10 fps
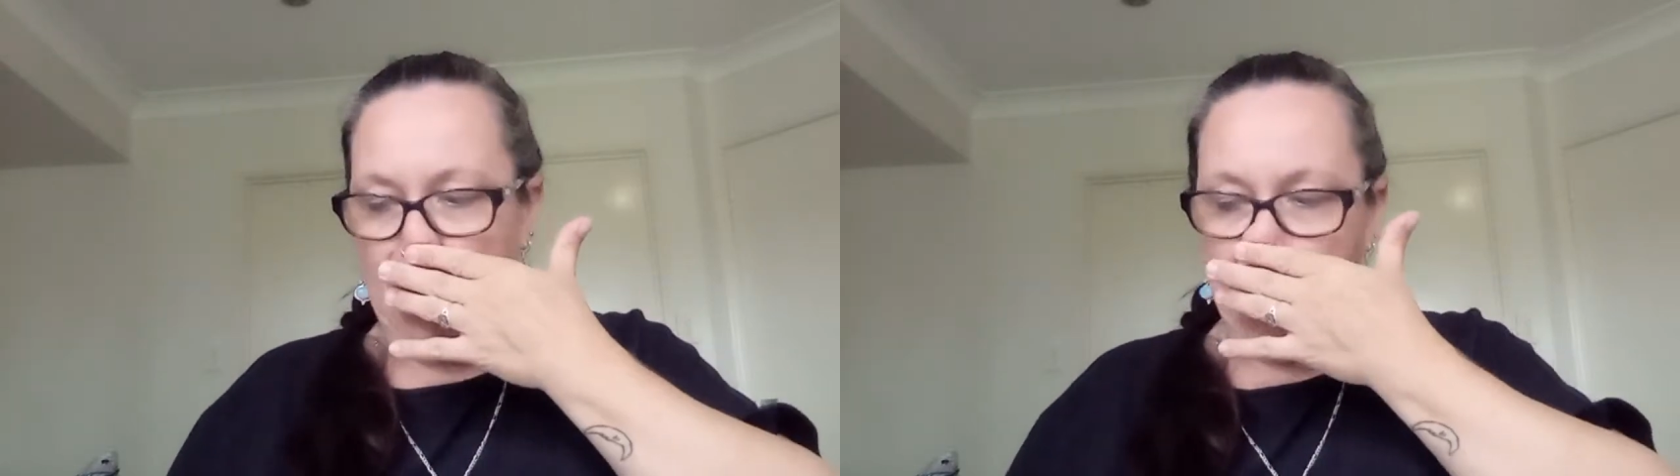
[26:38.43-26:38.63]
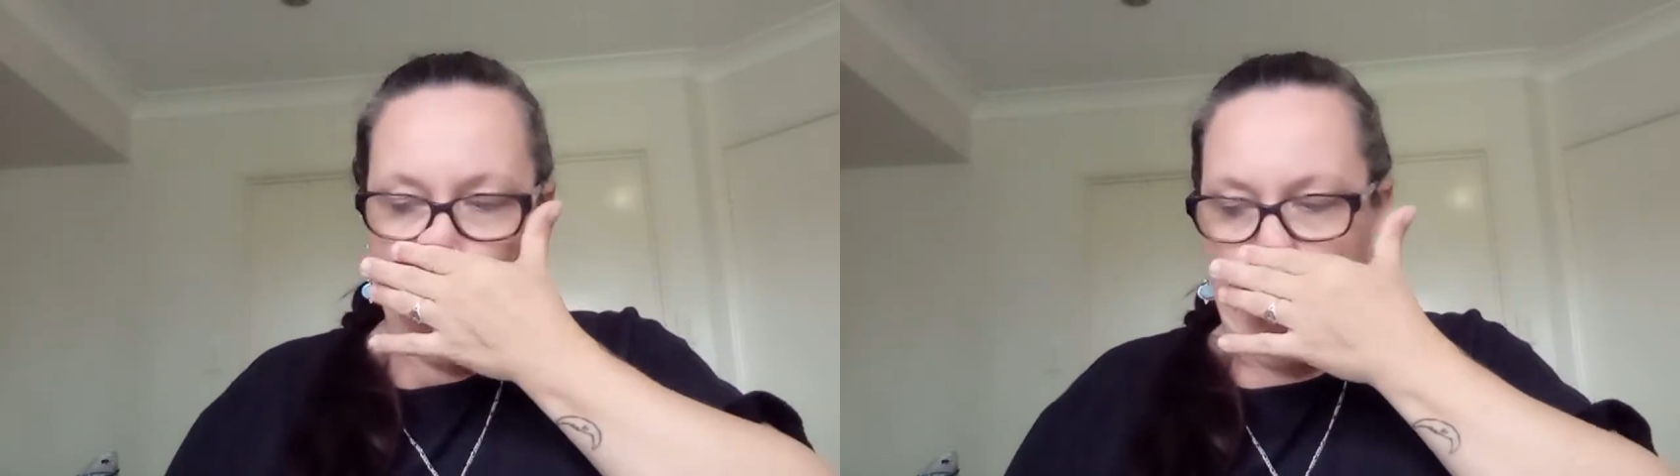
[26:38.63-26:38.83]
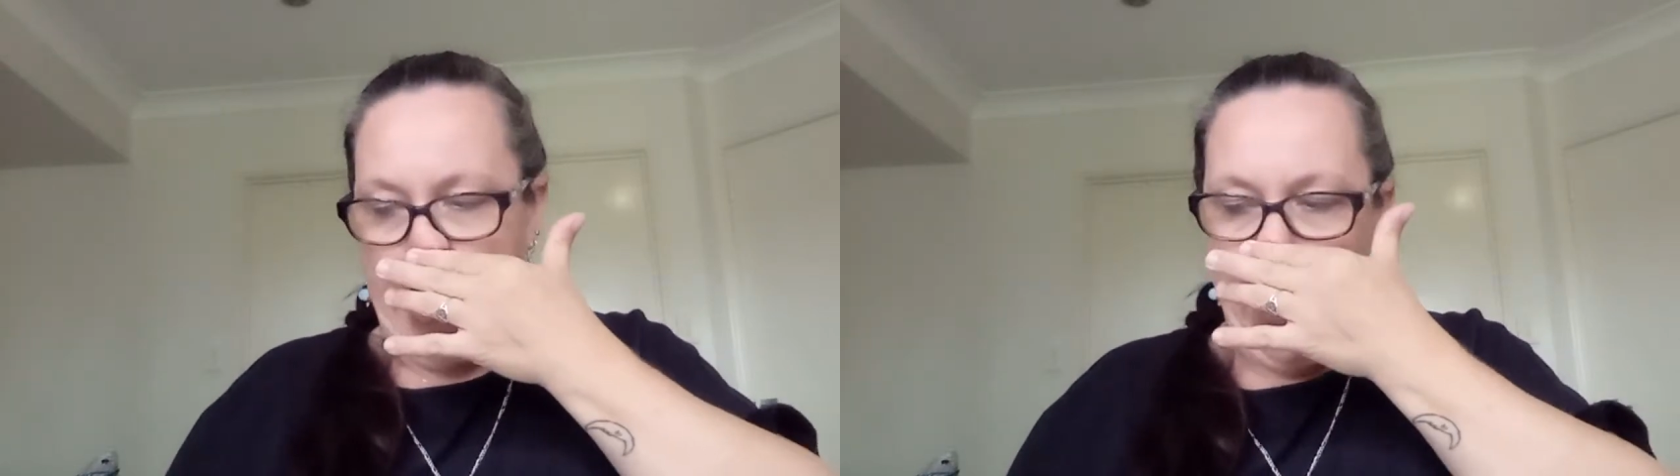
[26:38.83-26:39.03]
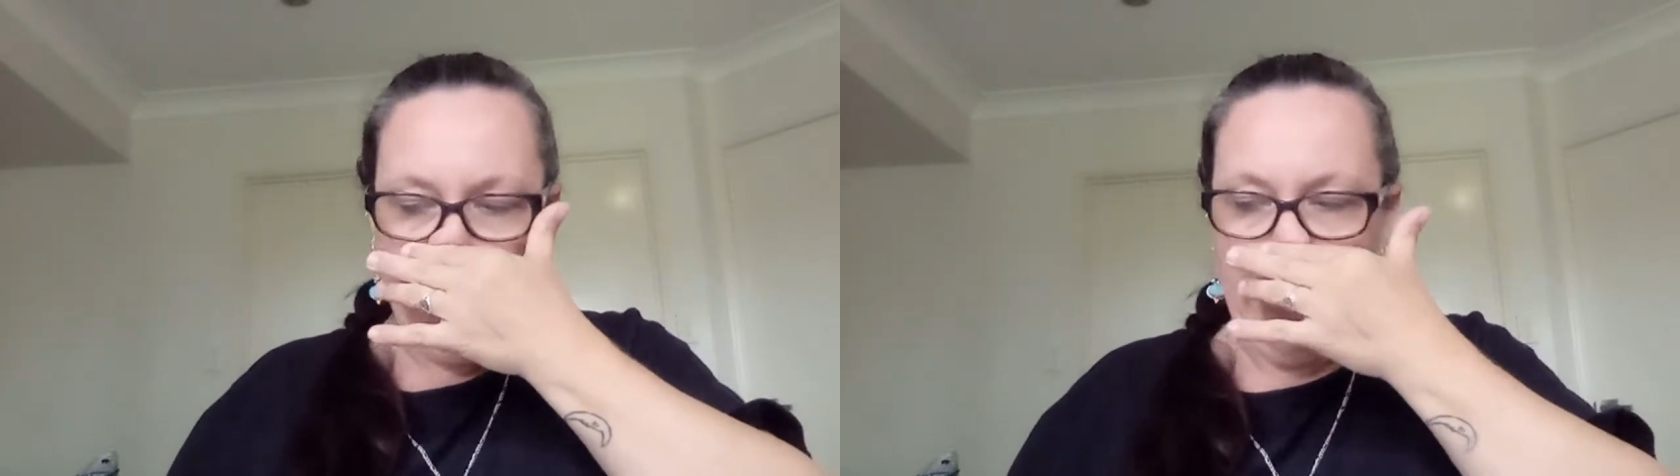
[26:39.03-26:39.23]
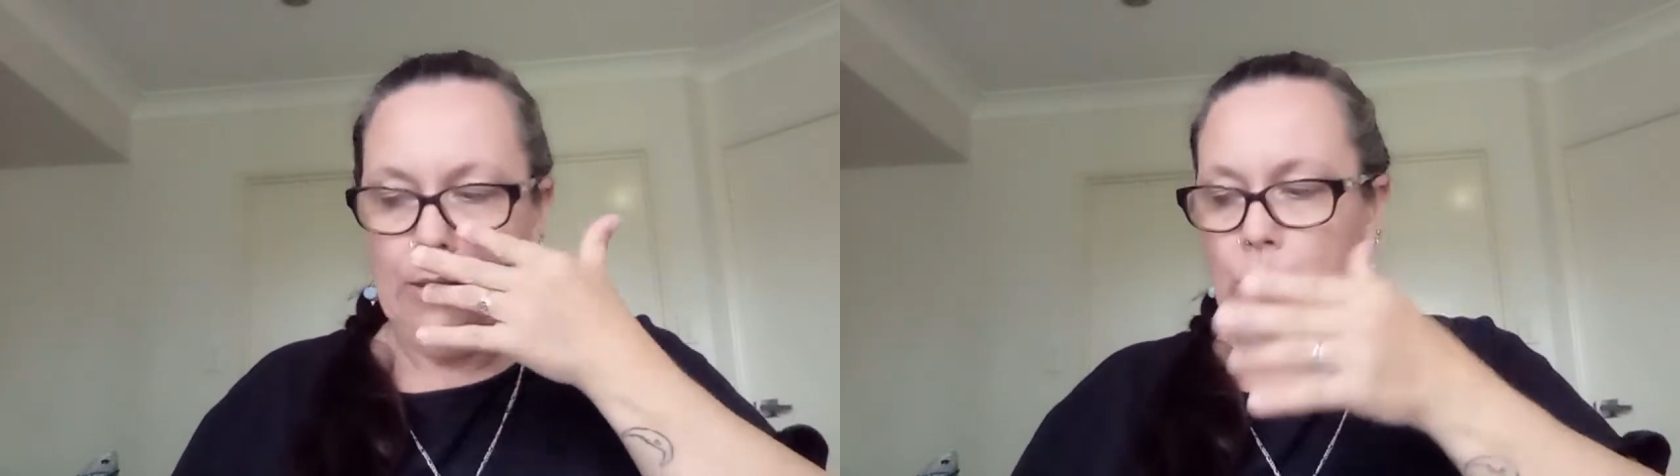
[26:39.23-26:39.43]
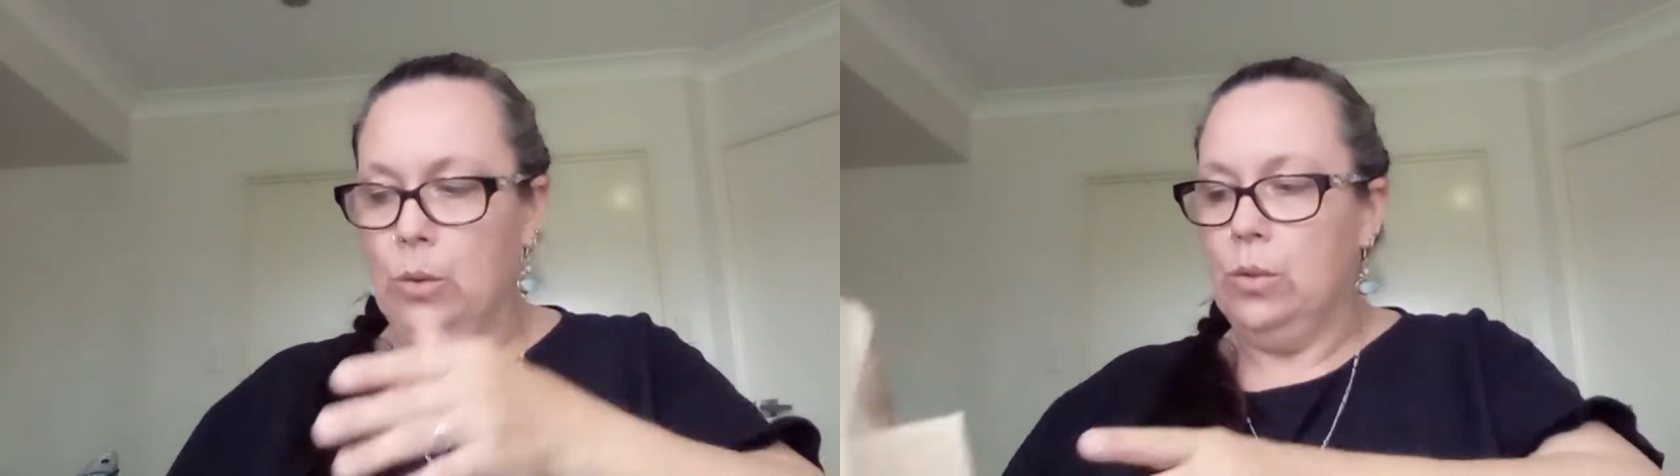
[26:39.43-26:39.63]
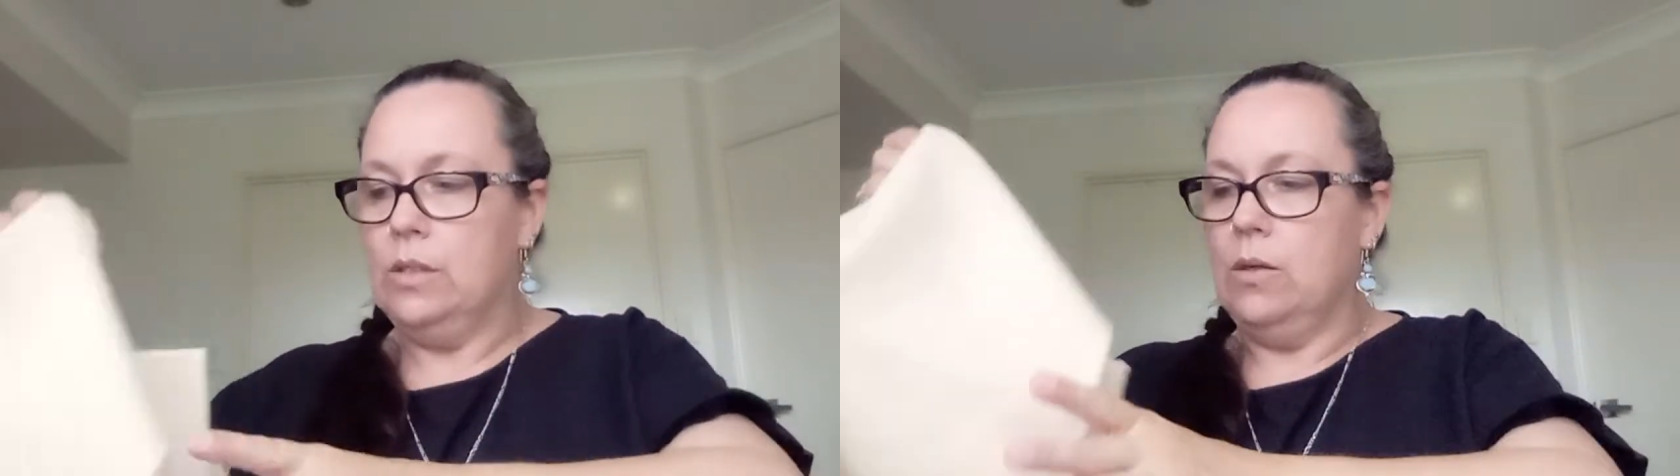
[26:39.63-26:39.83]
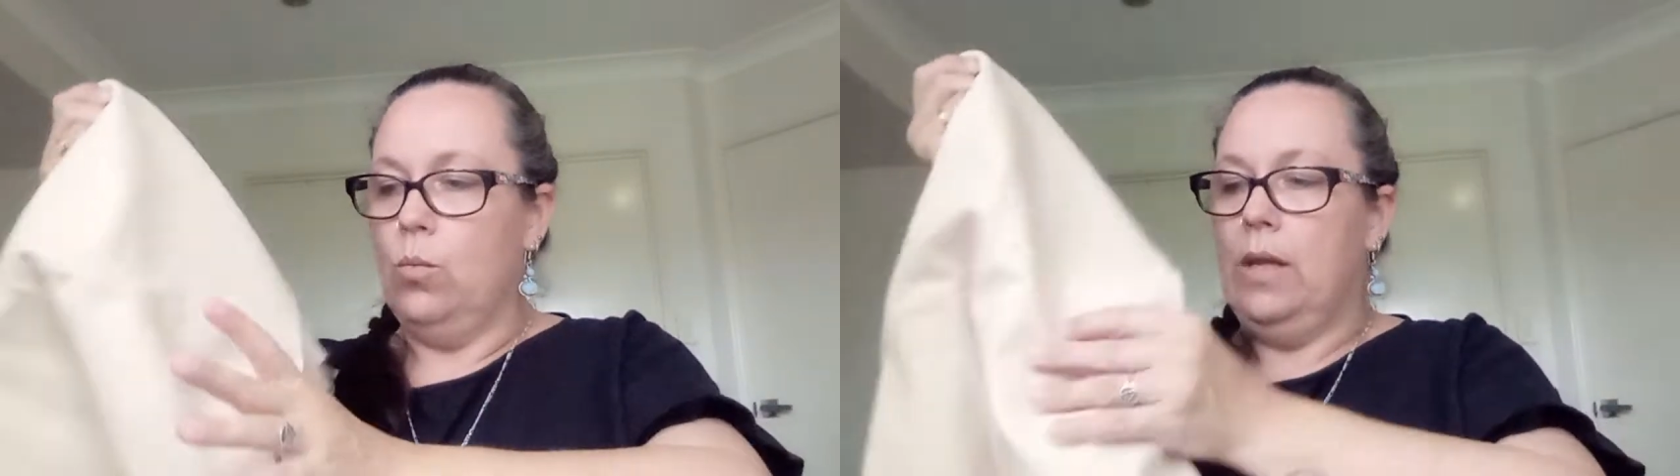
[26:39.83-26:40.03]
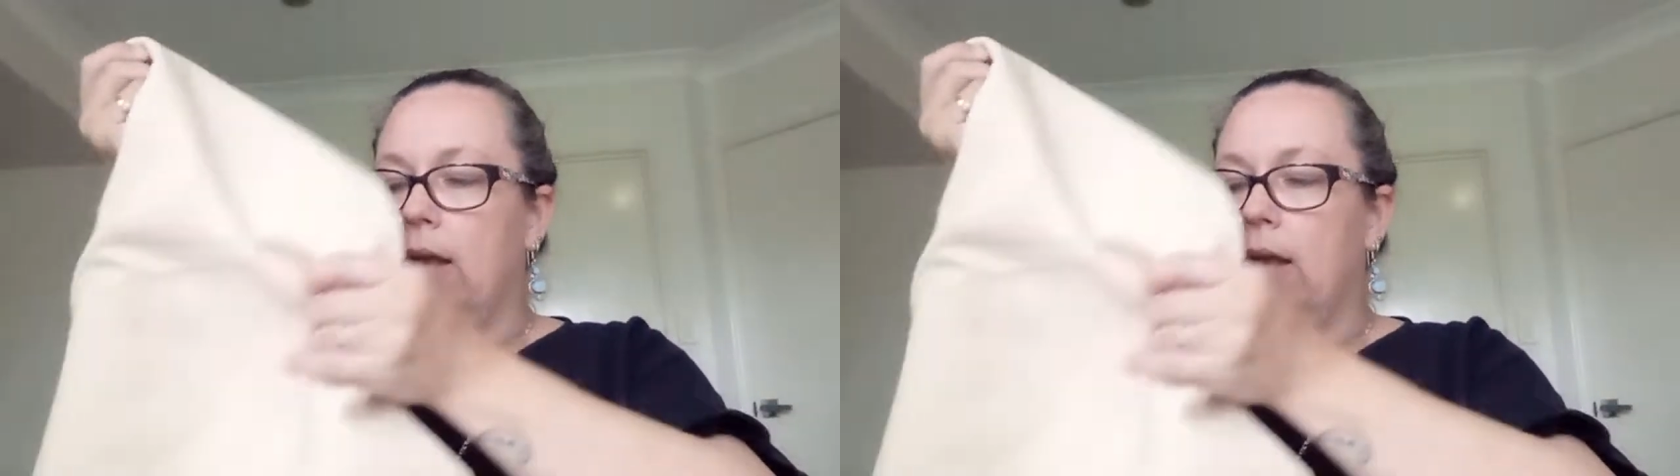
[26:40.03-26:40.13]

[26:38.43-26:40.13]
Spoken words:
but having looked, well, I